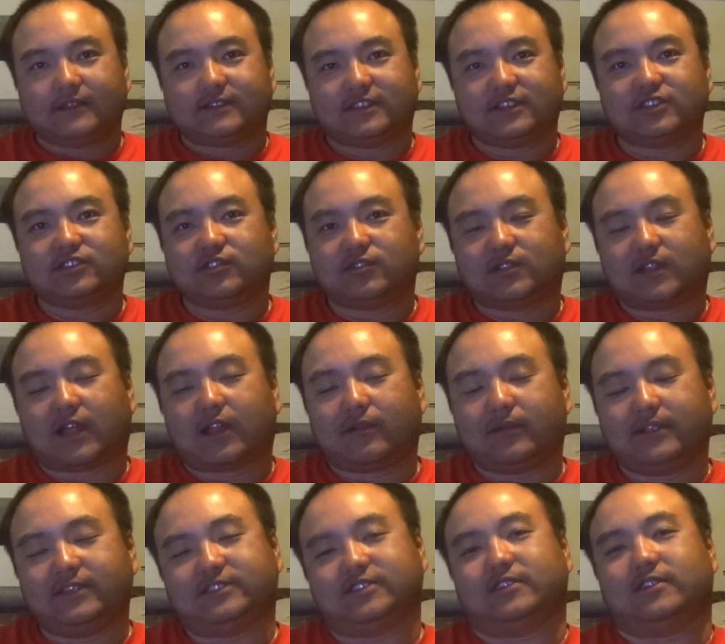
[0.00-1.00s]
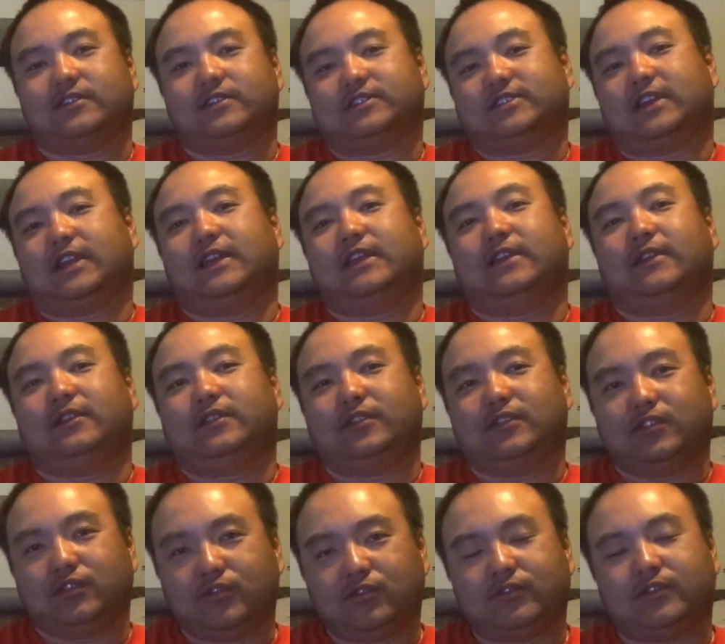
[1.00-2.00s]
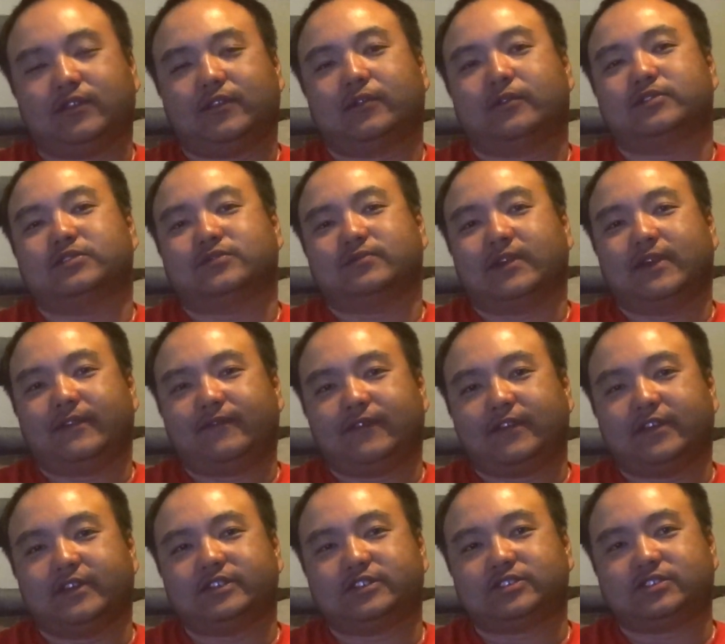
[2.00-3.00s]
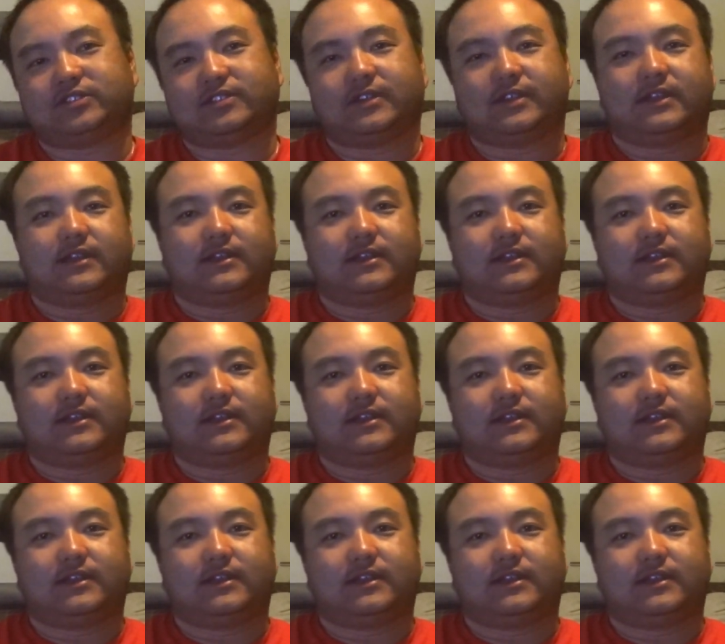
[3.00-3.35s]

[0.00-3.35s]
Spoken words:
didn't do a lot of research. I knew that there was redfish,